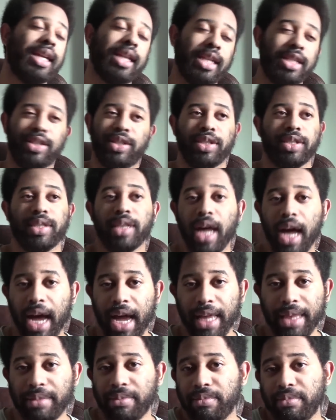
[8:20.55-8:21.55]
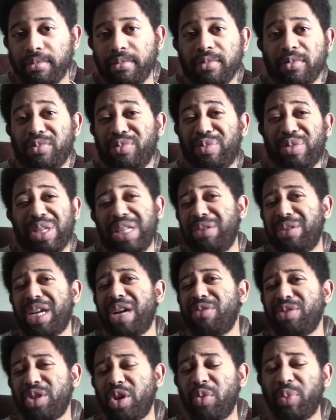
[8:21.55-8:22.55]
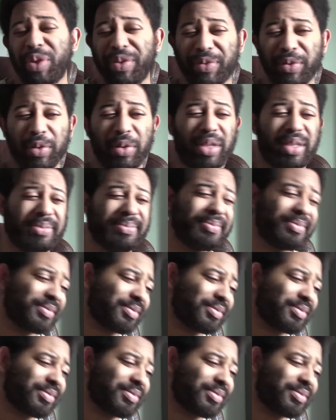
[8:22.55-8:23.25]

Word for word: It's just not really what I was hoping for.